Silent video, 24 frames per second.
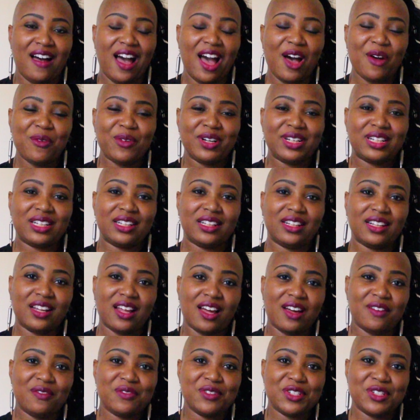I would
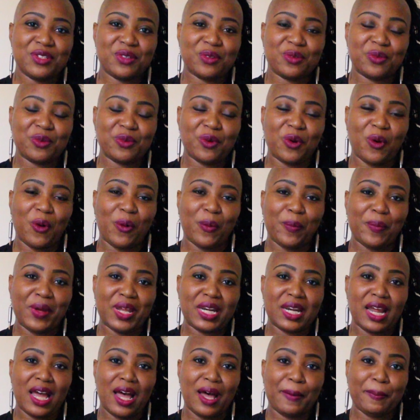love to
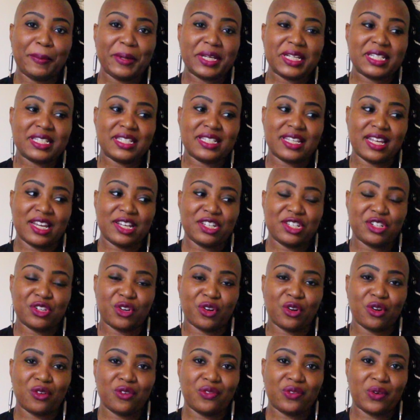open up a
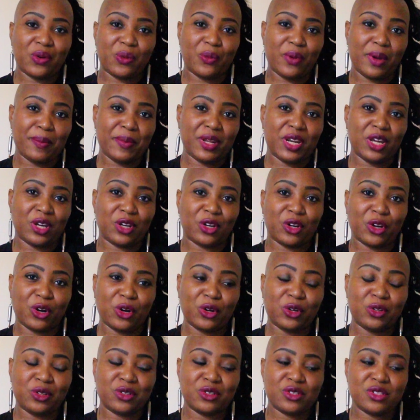center for women and
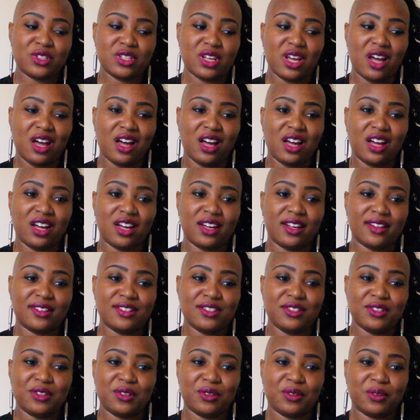girls
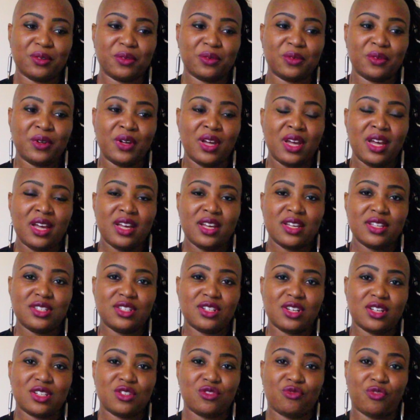to
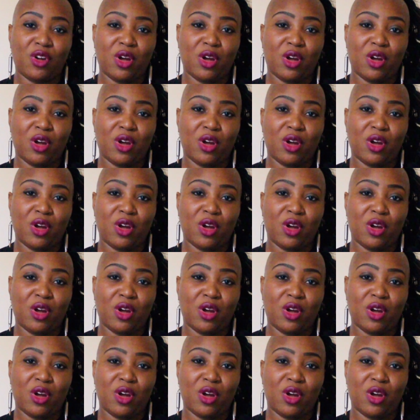just